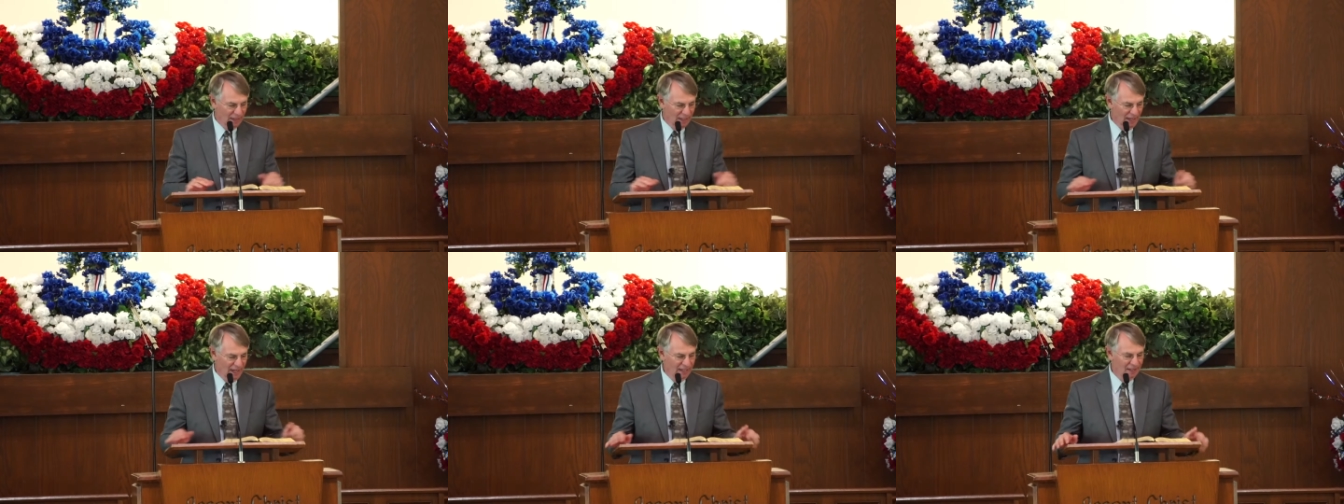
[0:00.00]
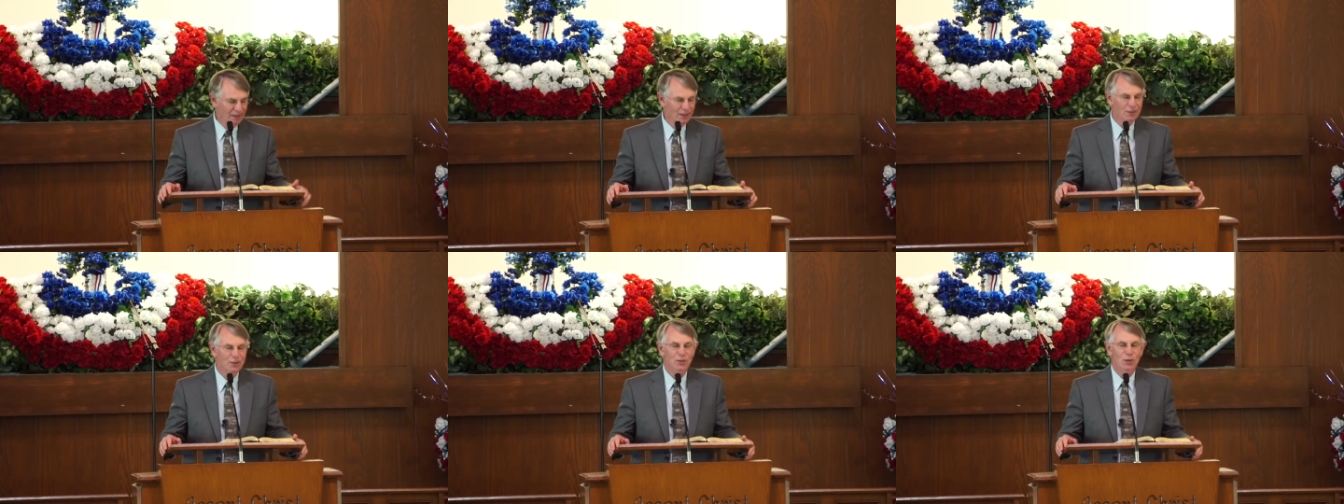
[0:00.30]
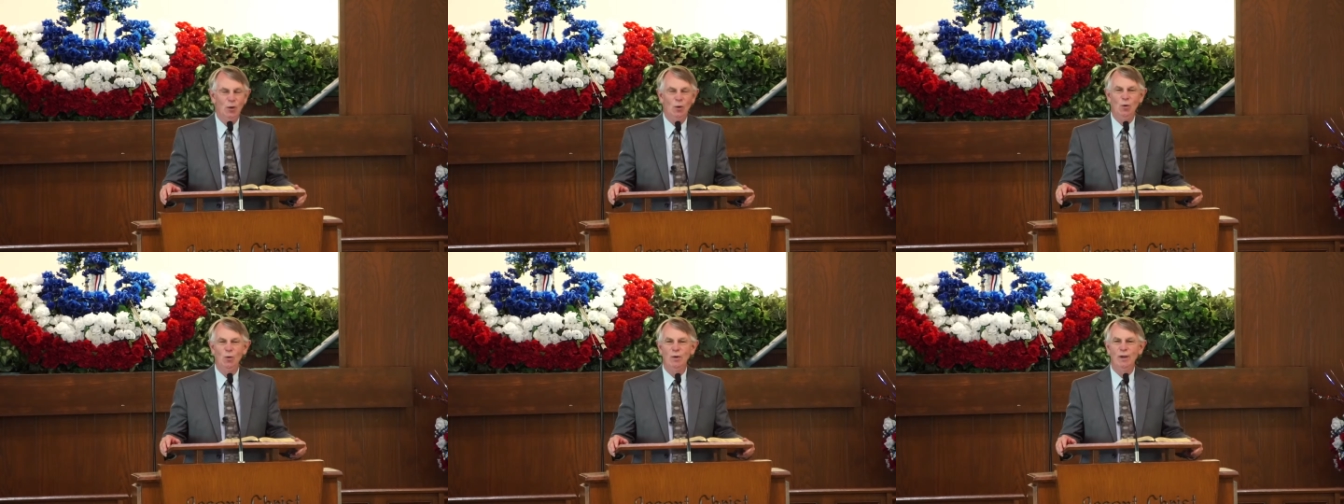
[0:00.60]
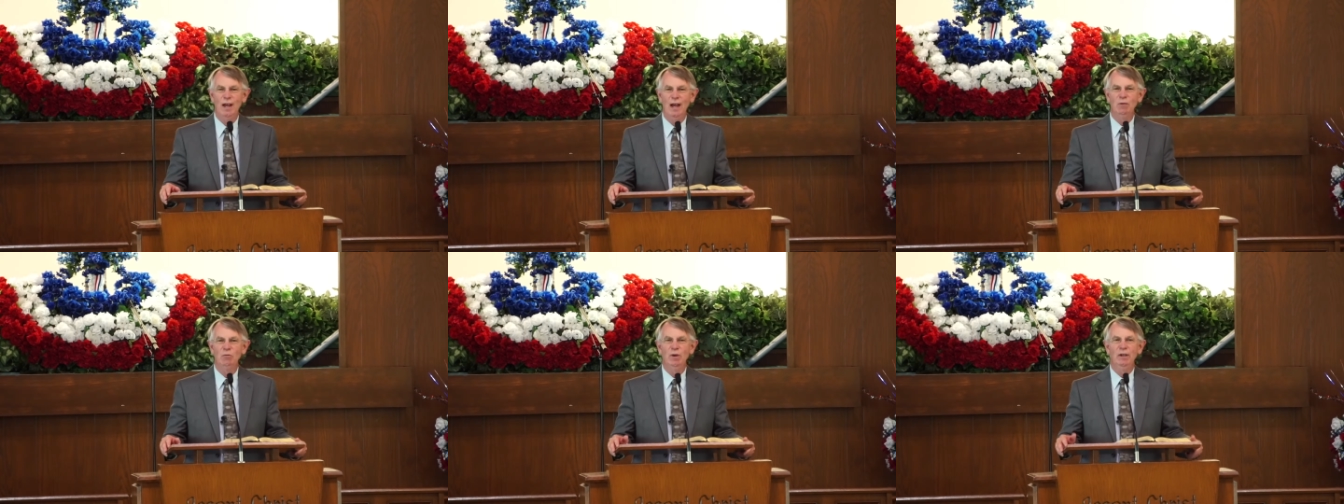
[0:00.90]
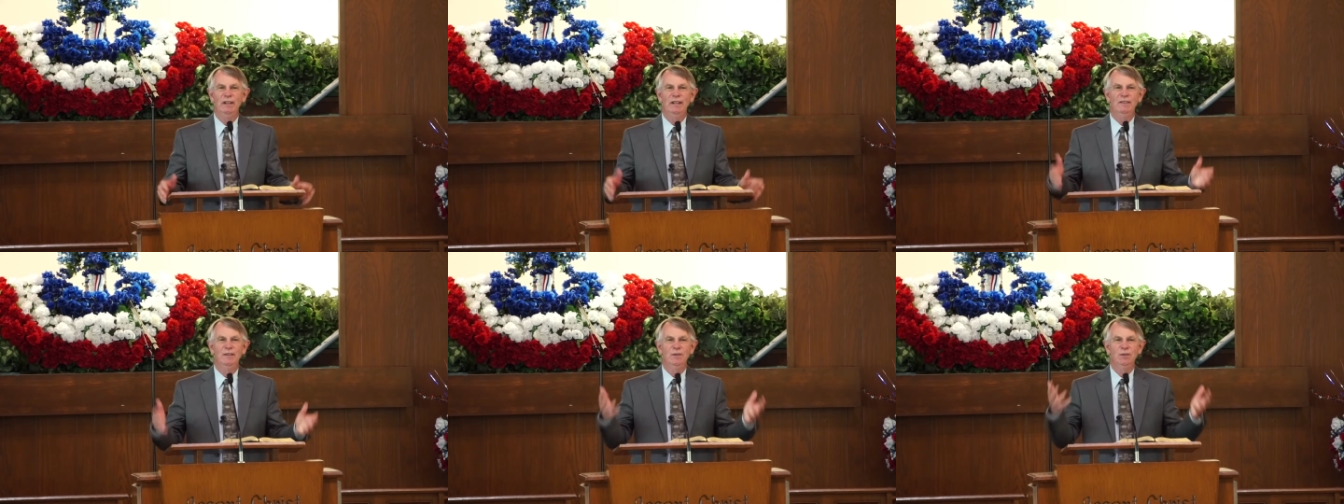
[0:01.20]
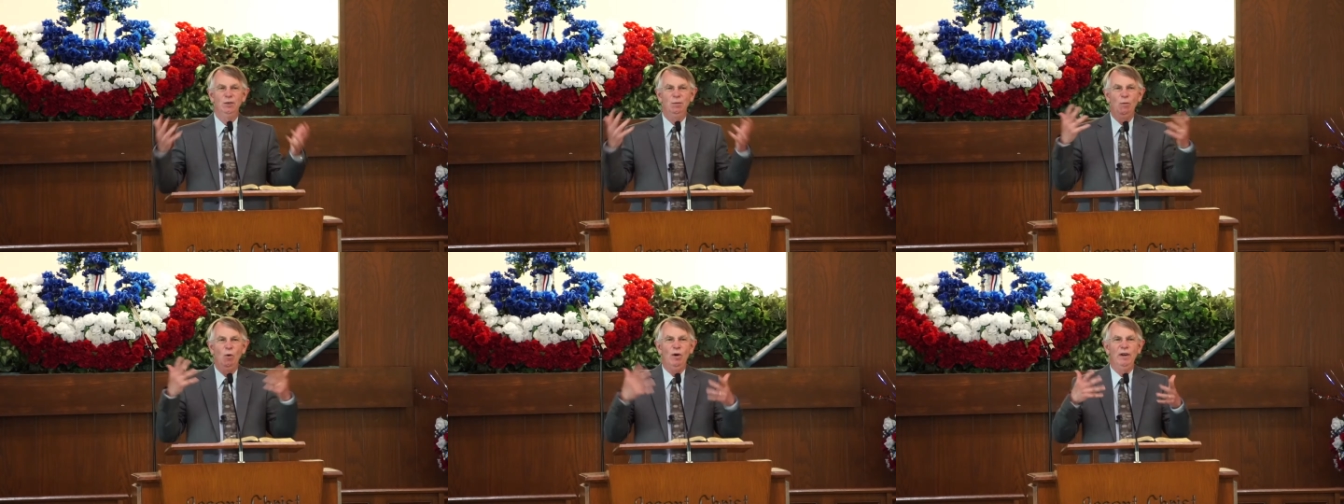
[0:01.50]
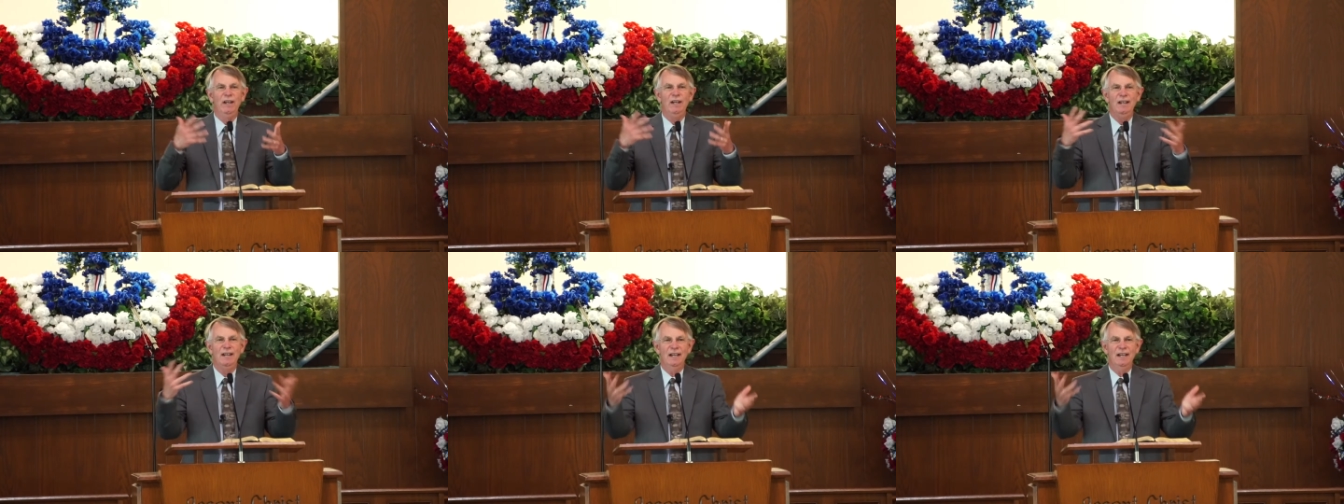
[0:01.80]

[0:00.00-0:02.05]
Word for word: And uh, so, God willing, this morning and